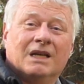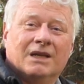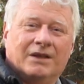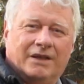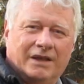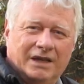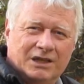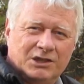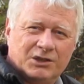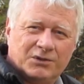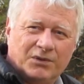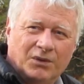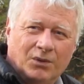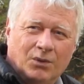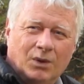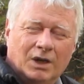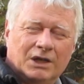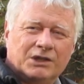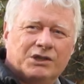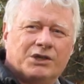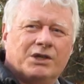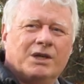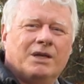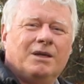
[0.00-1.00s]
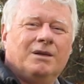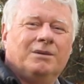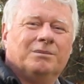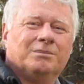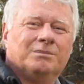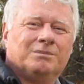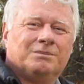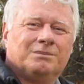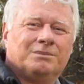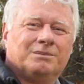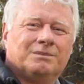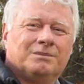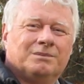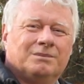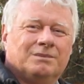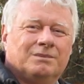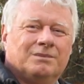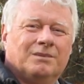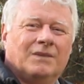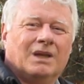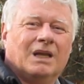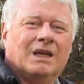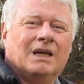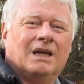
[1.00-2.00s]
thanks for watching.
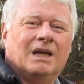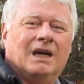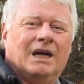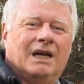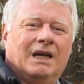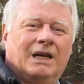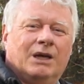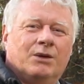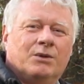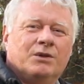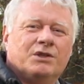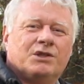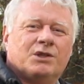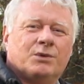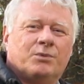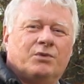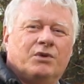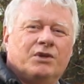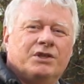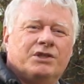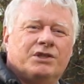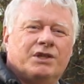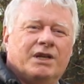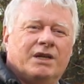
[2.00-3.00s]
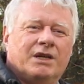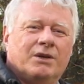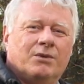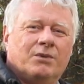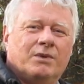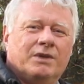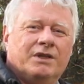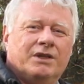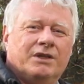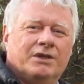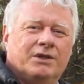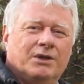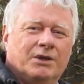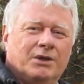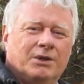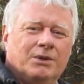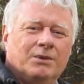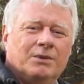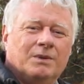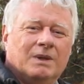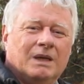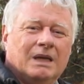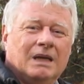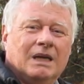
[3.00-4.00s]
I always appreciate it when you
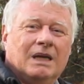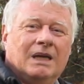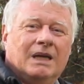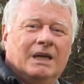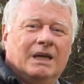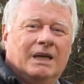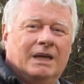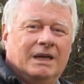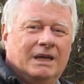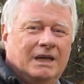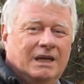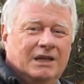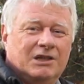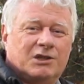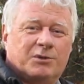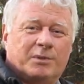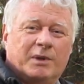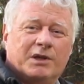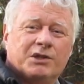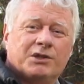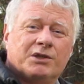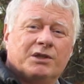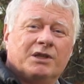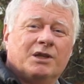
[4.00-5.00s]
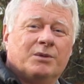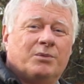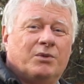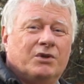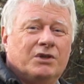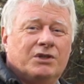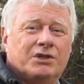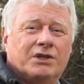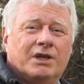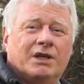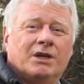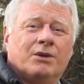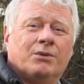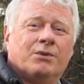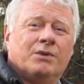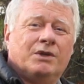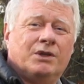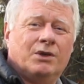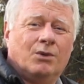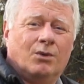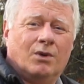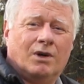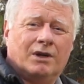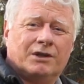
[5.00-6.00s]
do, and I especially appreciate it when
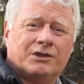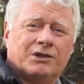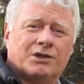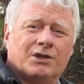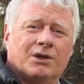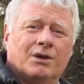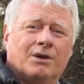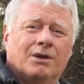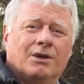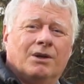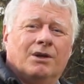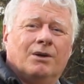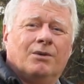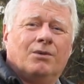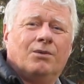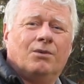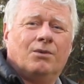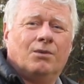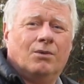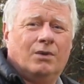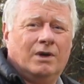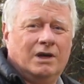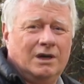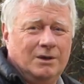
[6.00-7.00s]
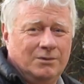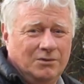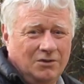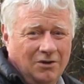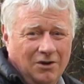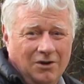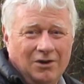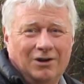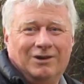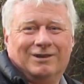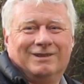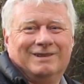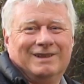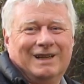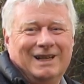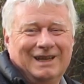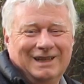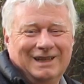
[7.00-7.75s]
you watch when I'm wrong.